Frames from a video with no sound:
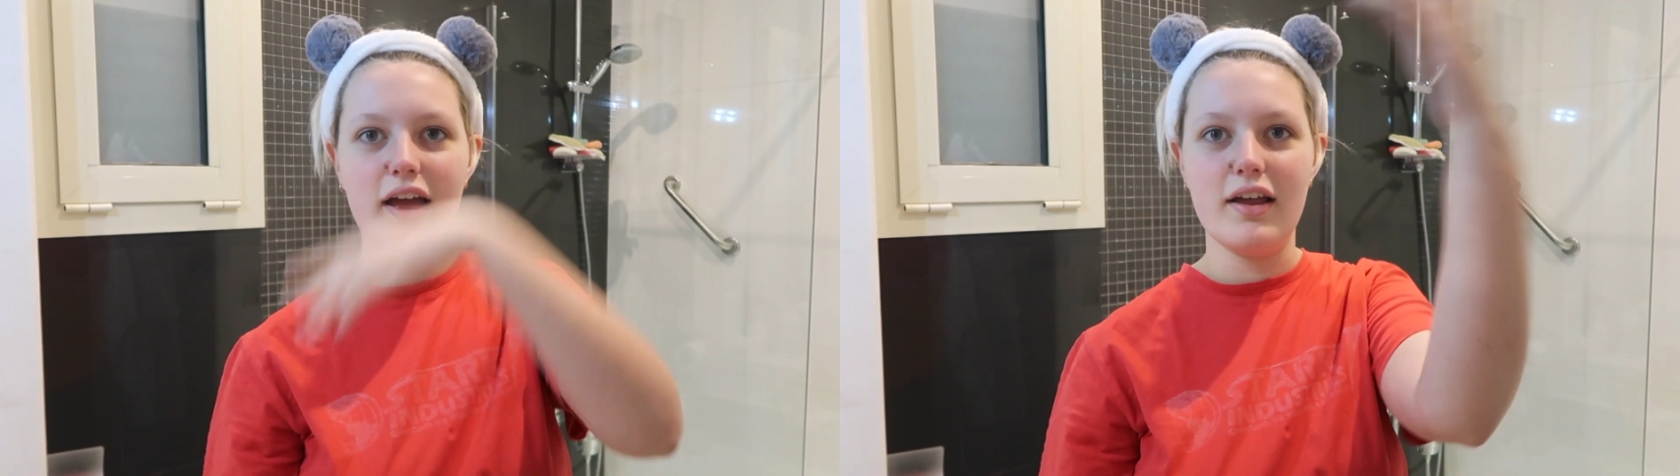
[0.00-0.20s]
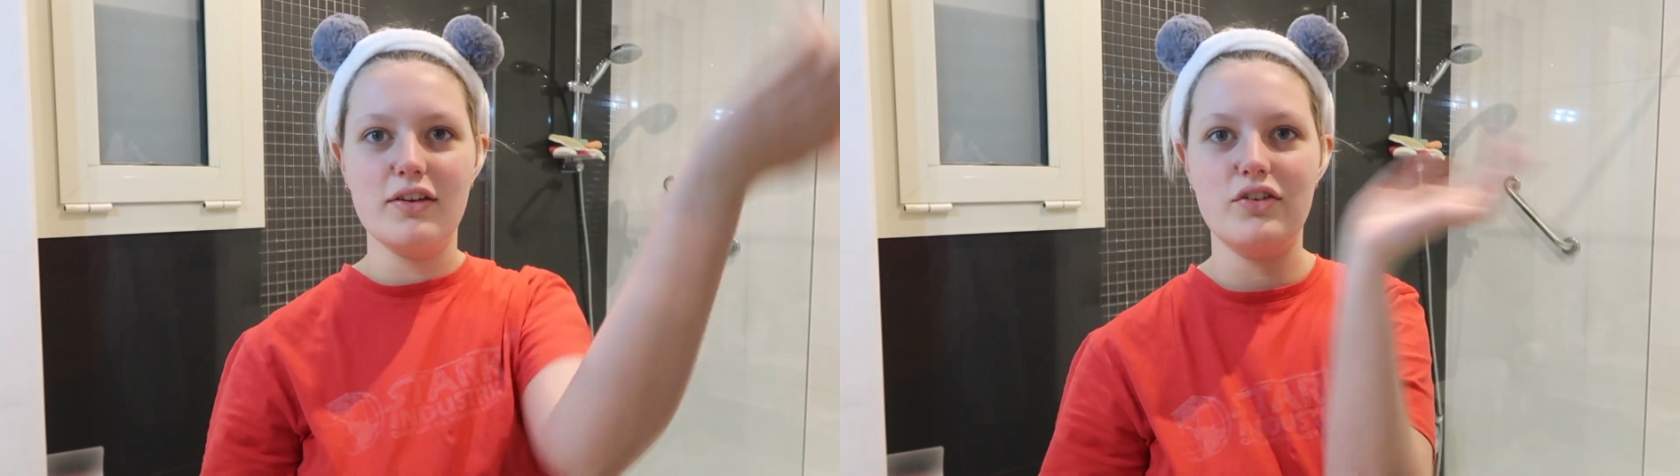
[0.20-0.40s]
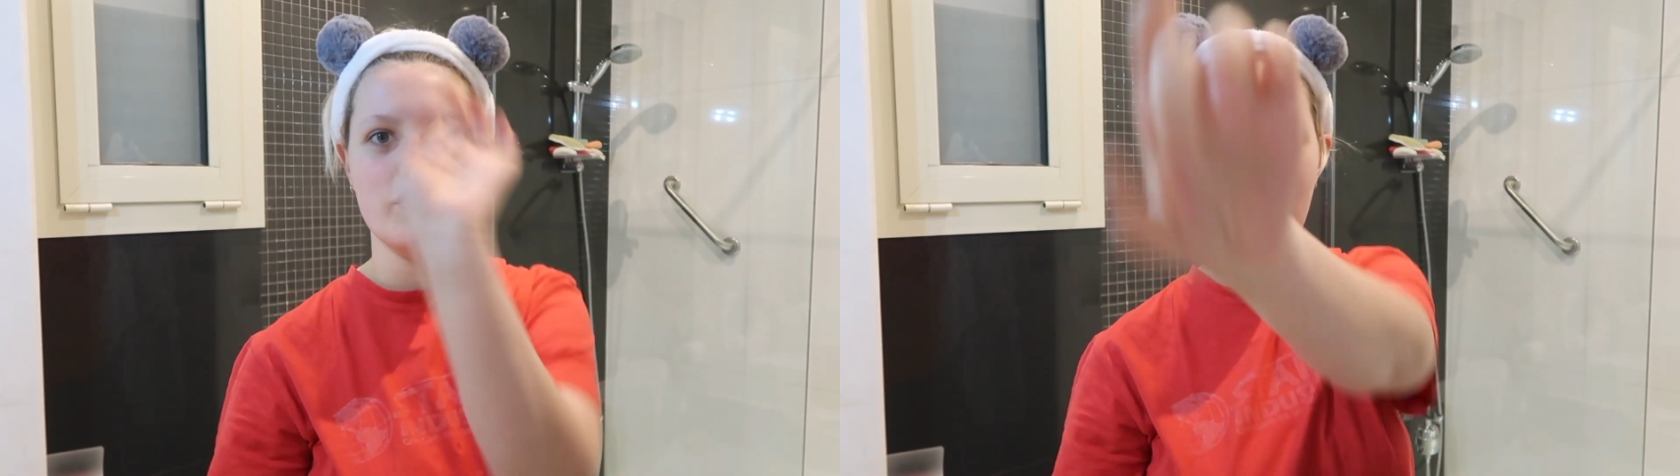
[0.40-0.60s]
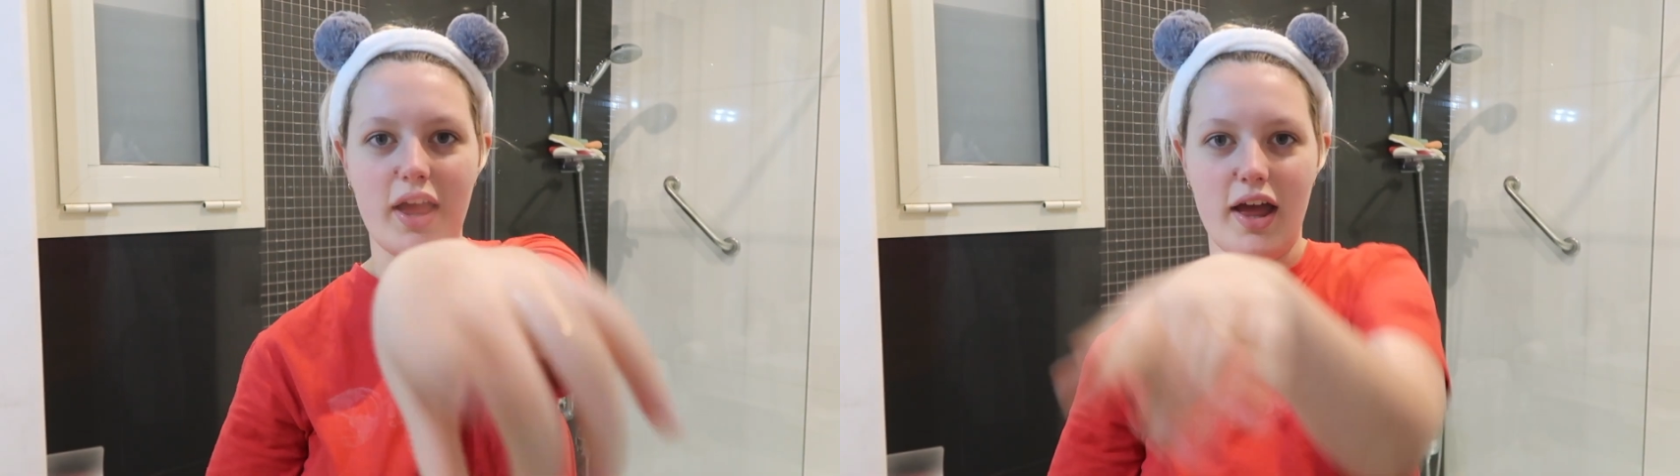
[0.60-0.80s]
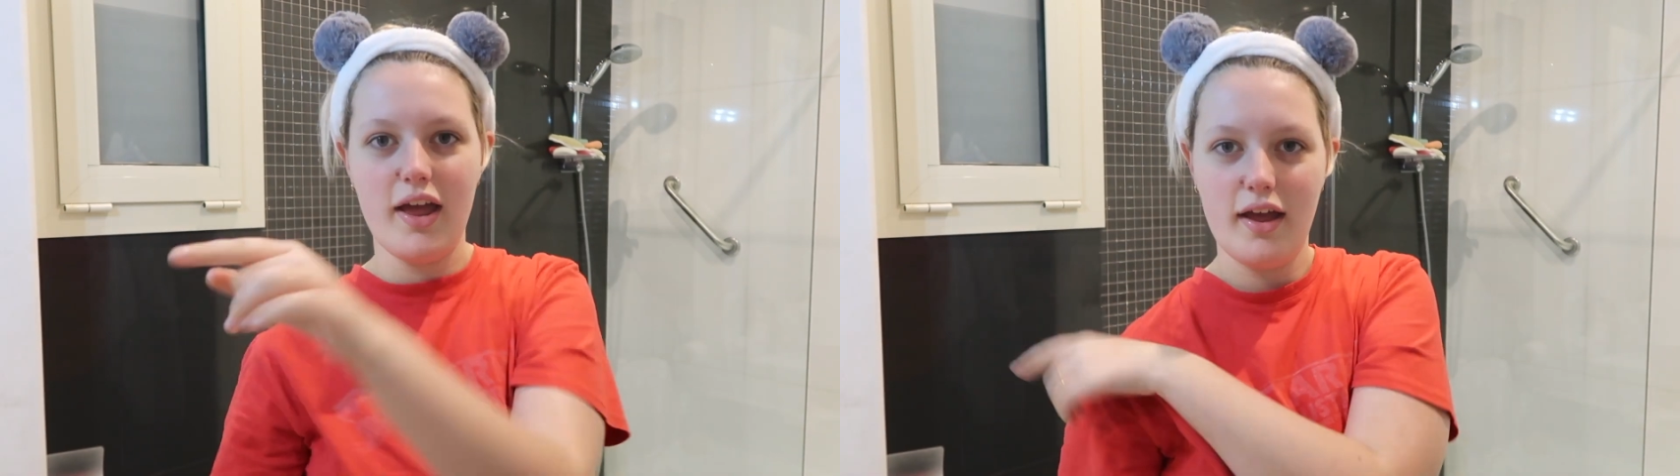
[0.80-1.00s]
into
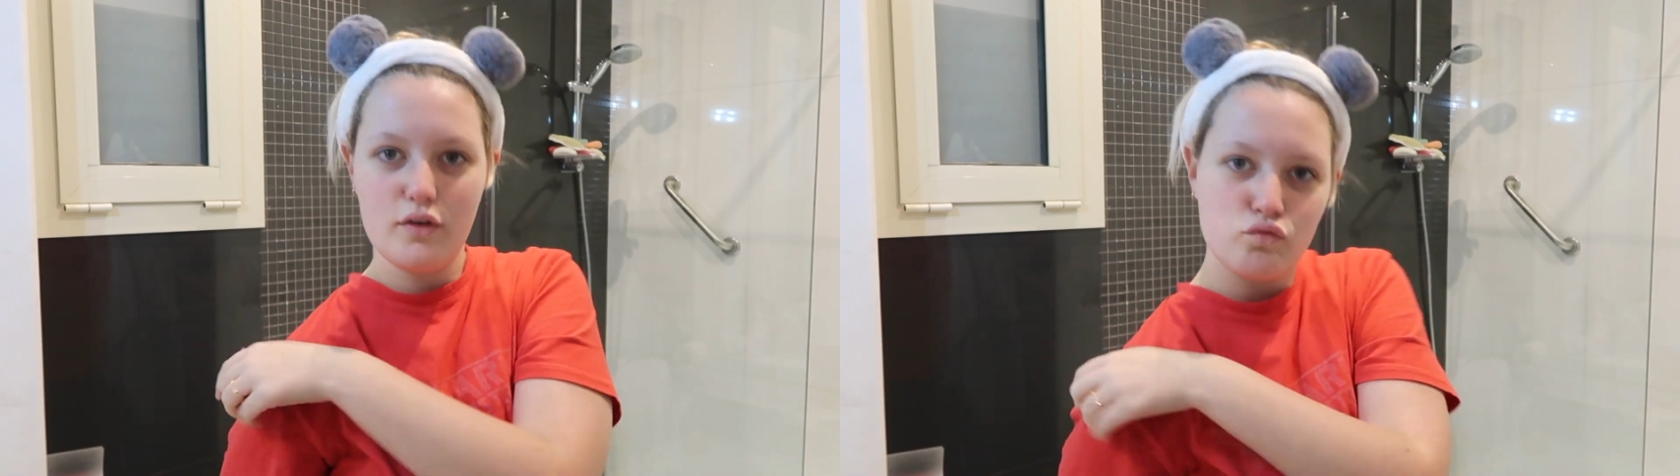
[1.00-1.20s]
it.